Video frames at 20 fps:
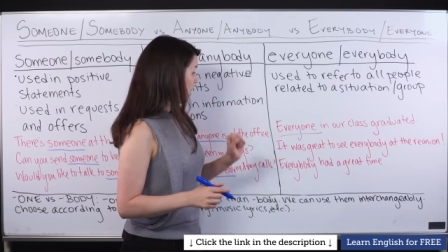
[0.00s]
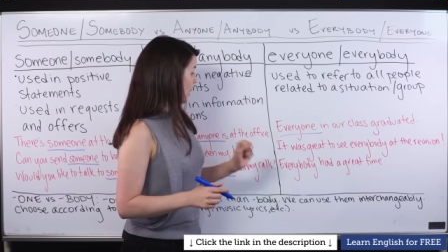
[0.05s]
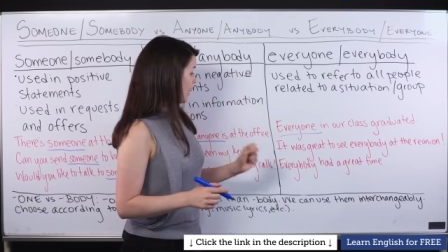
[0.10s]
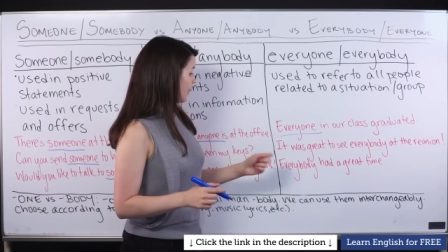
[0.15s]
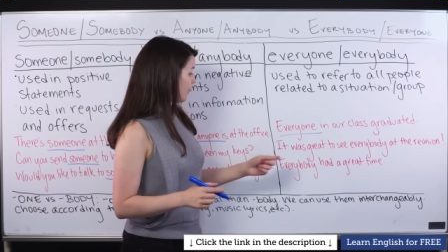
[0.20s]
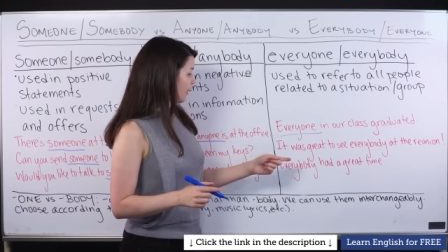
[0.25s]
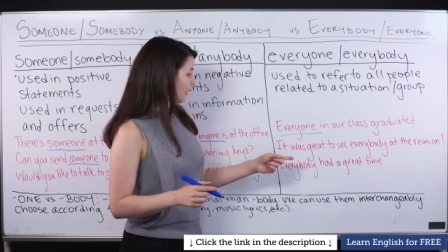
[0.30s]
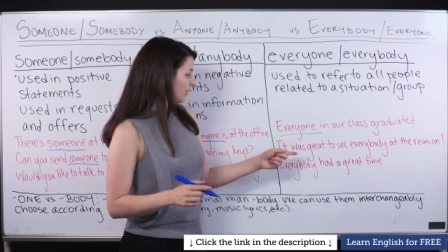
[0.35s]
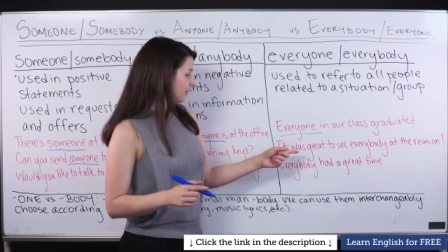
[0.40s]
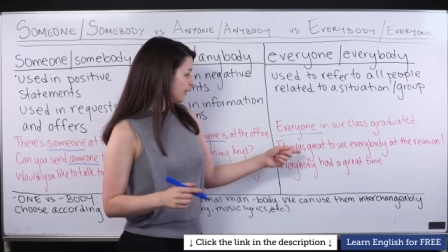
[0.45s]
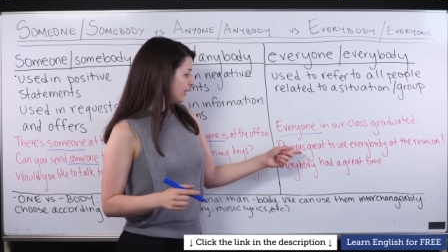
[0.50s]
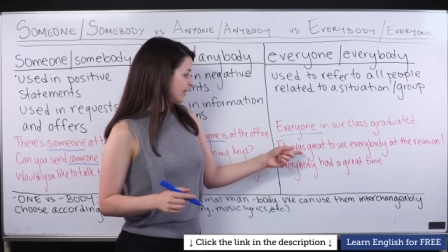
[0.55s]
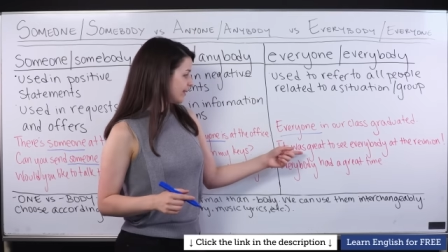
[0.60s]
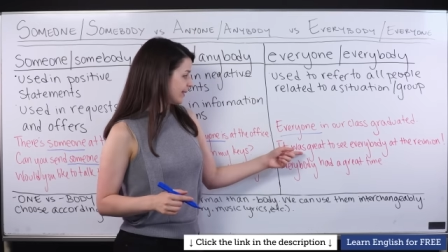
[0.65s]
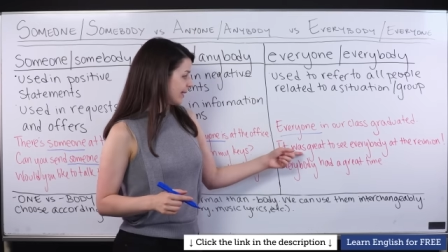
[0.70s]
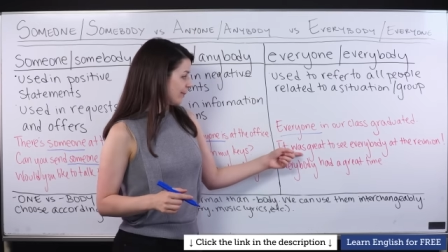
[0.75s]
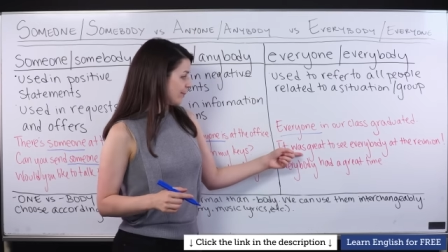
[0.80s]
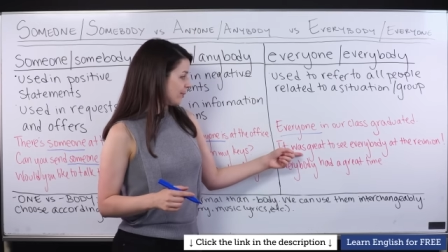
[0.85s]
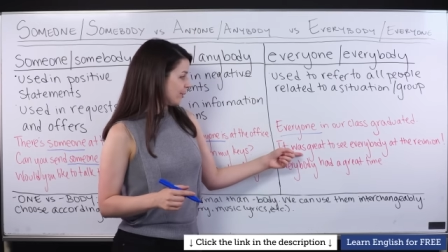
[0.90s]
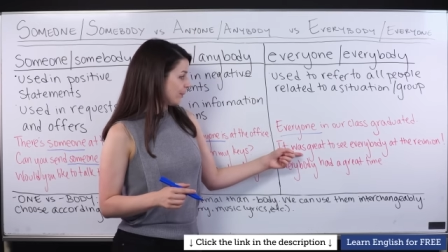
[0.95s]
Another
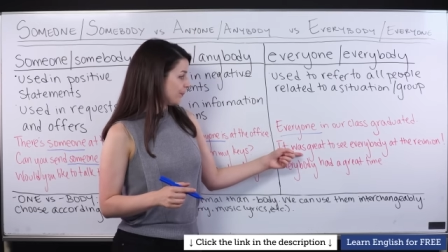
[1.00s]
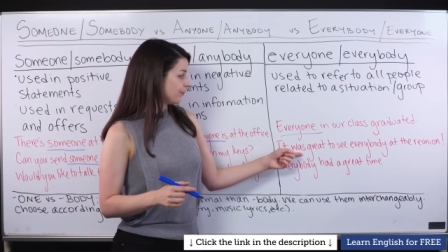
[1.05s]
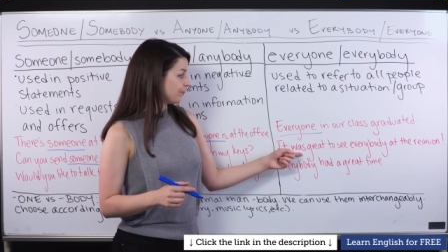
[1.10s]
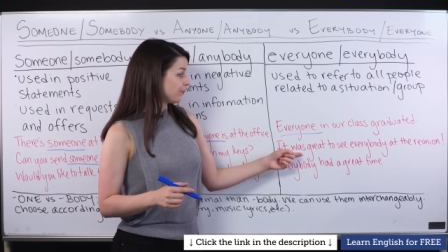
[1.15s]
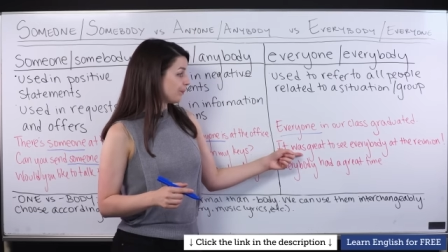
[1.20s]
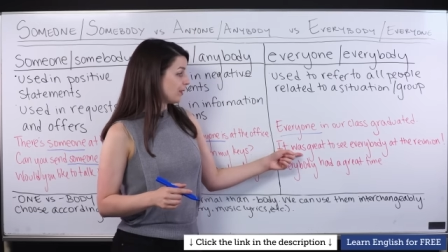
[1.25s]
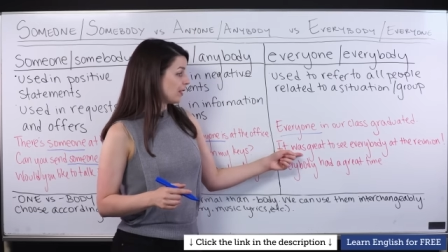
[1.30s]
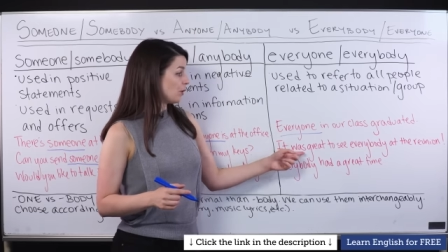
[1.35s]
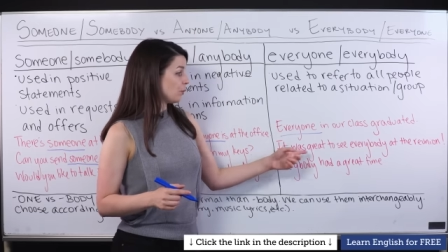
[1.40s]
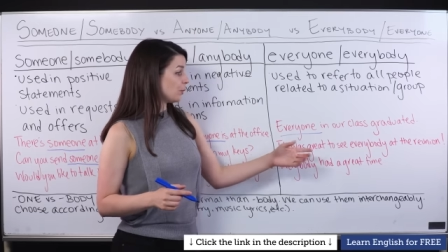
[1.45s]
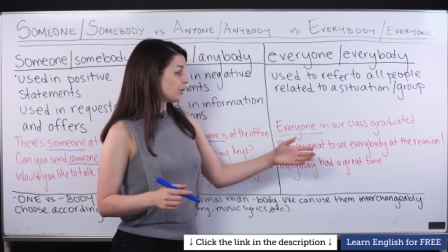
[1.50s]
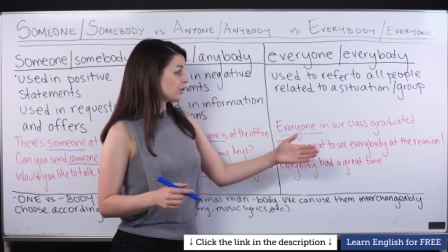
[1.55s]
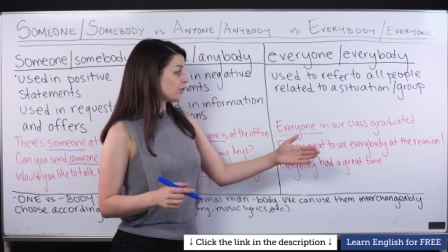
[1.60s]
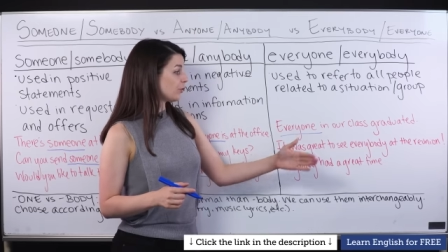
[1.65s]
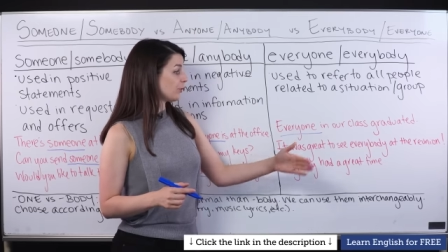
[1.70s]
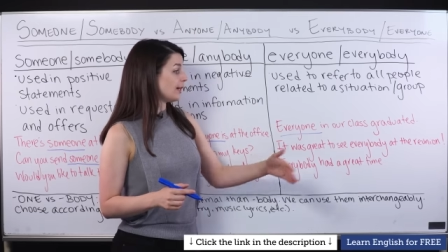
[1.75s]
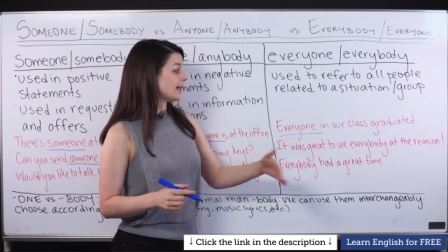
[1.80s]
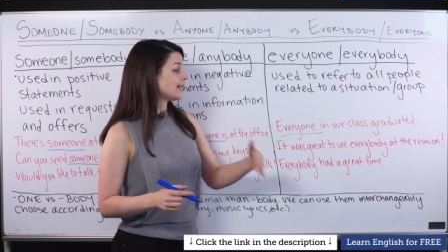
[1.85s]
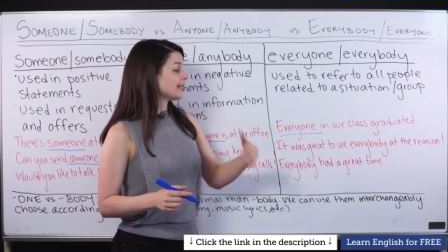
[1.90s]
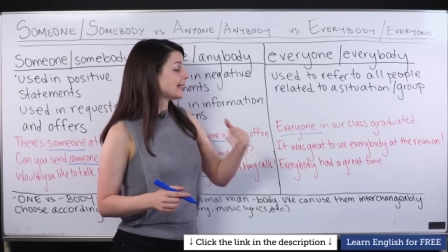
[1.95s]
example, it was
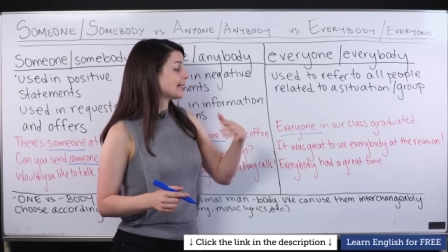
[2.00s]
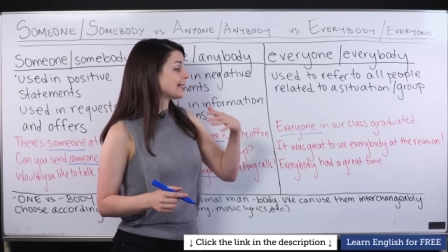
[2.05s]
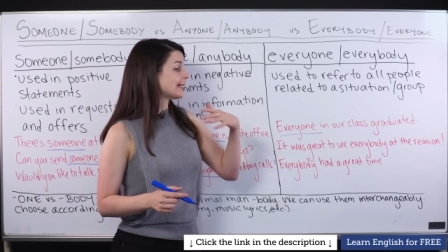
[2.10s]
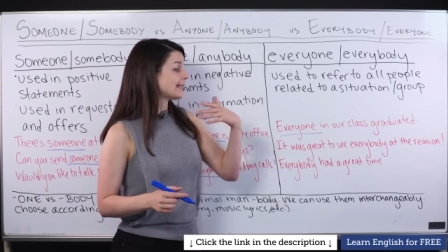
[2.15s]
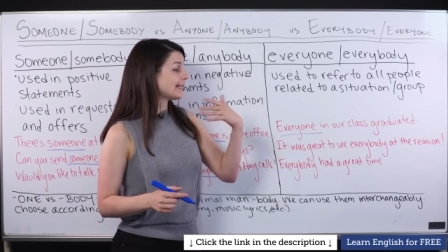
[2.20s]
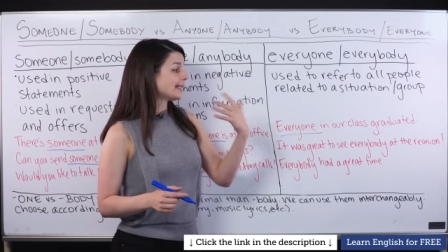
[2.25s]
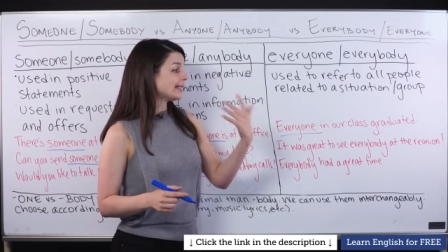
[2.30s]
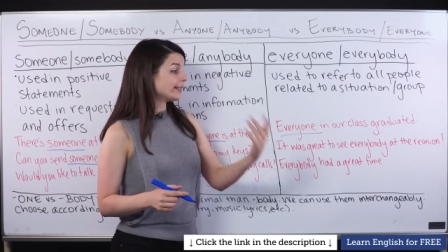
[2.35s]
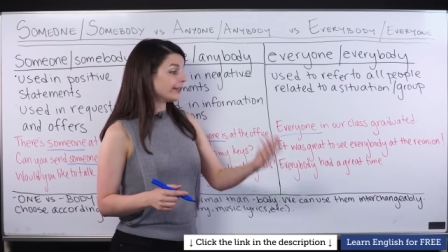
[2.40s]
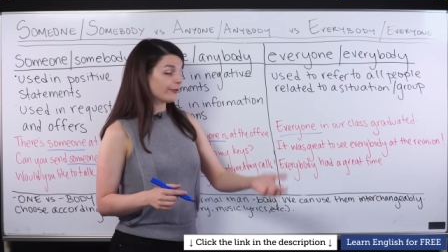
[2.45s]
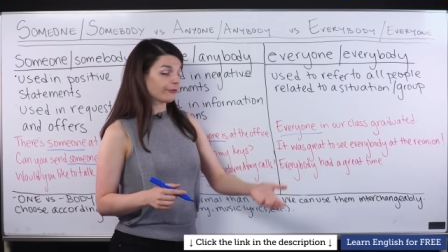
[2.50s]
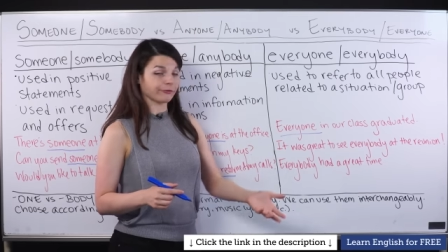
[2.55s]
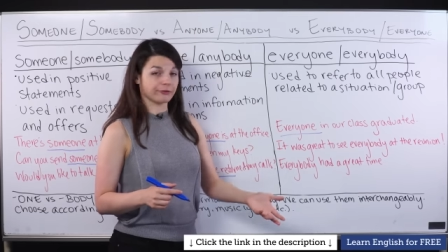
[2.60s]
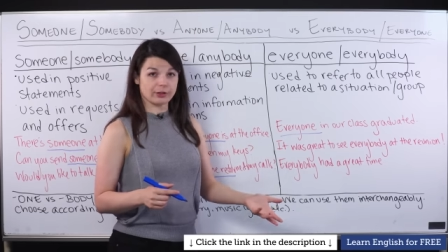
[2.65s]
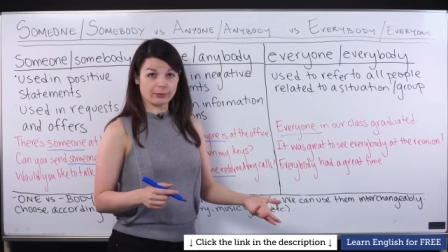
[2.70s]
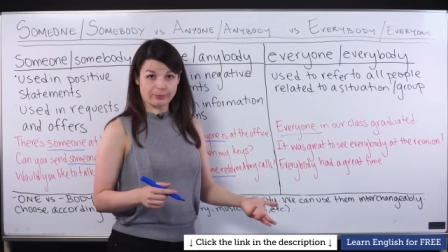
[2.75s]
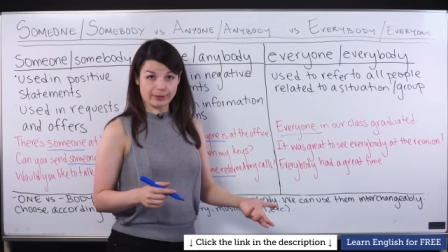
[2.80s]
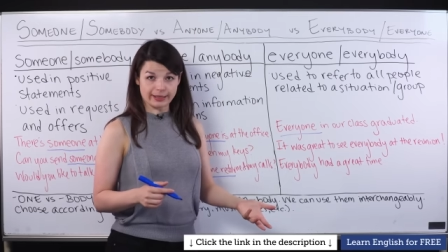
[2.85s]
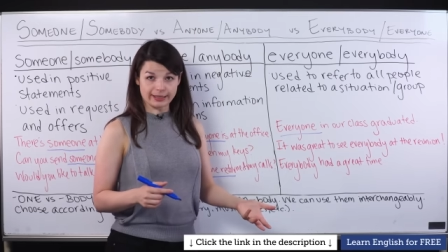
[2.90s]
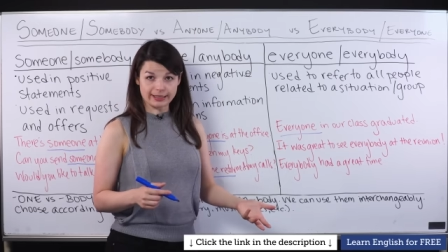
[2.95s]
great to see
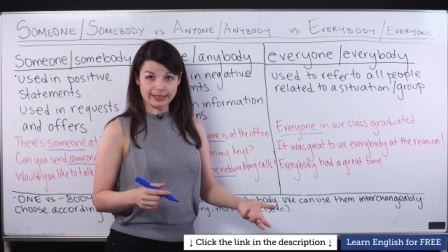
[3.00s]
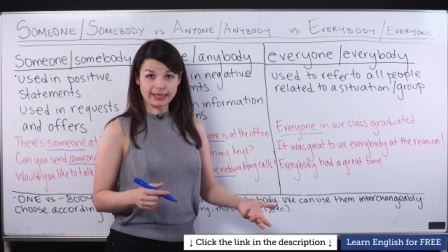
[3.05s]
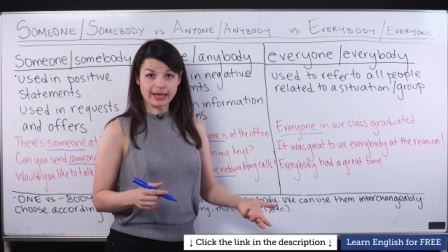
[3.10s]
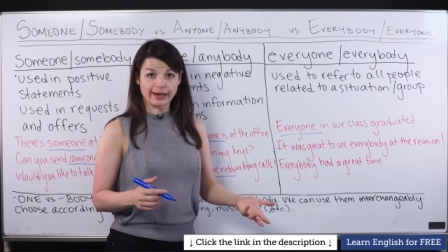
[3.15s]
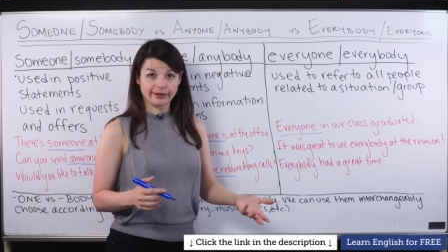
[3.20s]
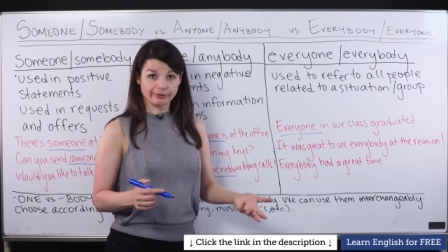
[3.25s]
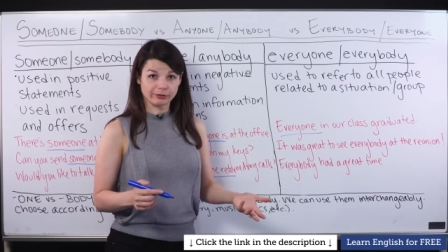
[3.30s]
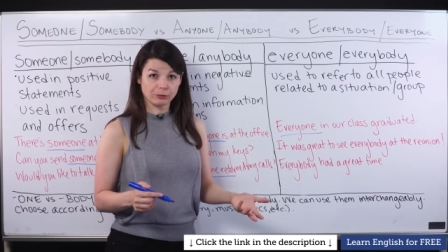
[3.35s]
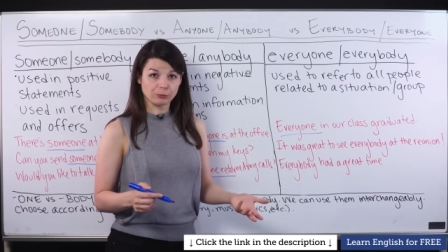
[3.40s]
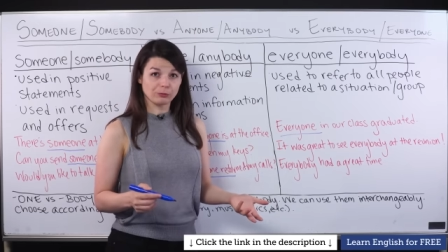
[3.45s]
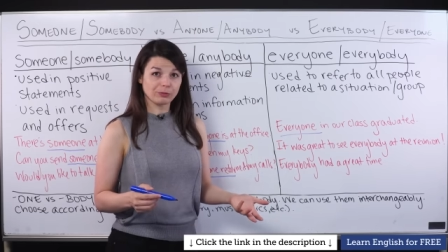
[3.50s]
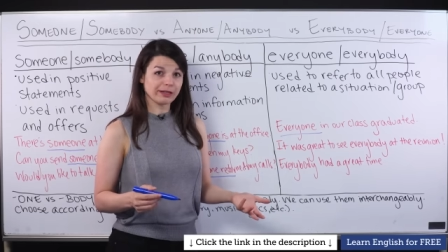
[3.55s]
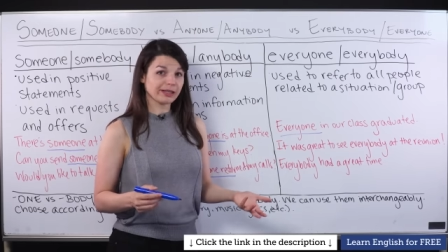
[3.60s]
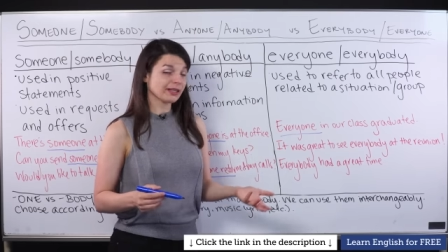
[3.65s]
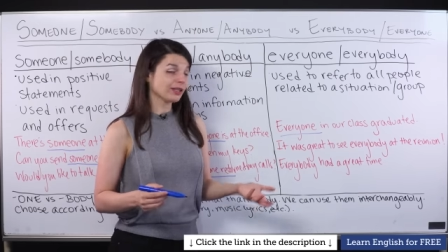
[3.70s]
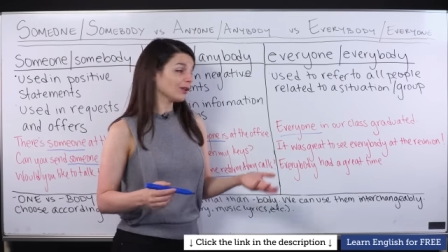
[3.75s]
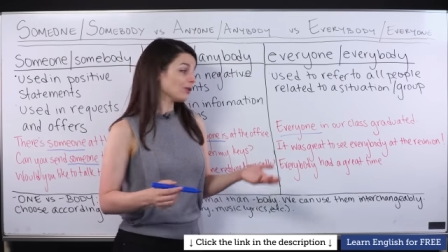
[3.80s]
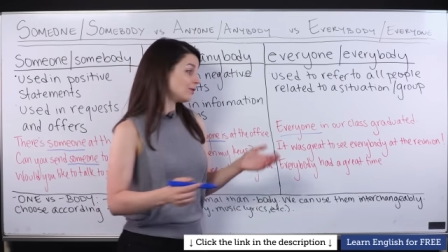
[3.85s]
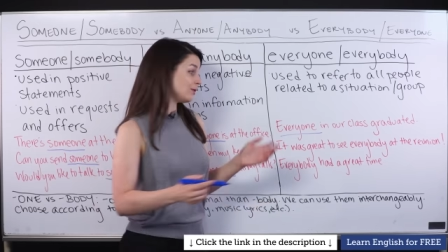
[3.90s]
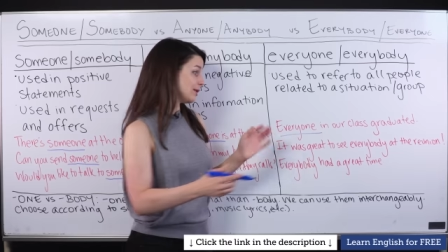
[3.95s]
everybody at the
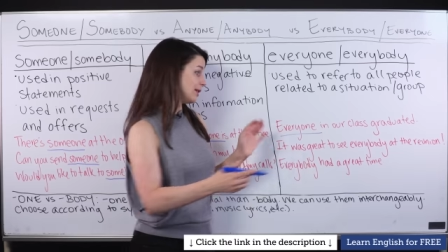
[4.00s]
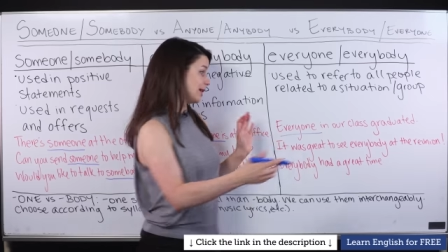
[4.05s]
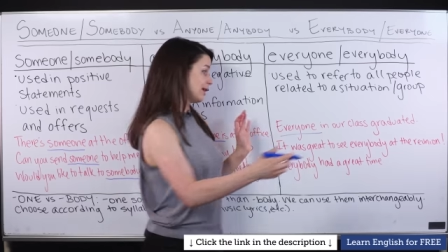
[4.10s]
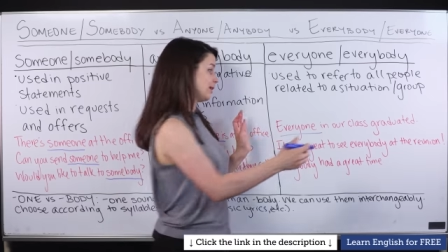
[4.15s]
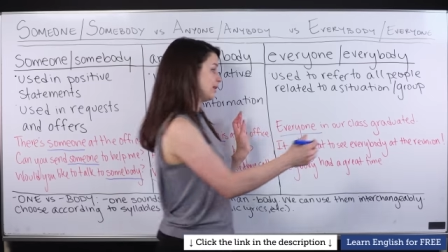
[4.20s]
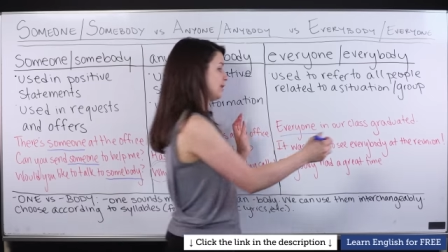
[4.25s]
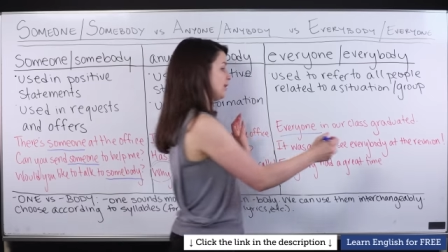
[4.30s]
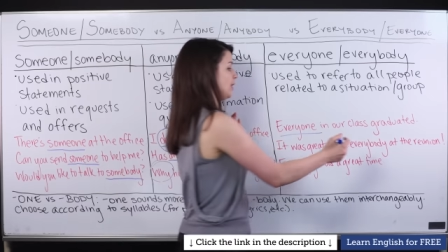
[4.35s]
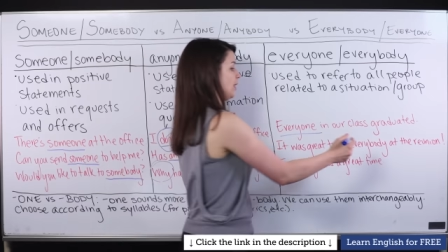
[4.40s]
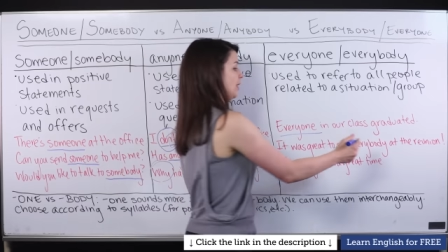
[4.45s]
reunion.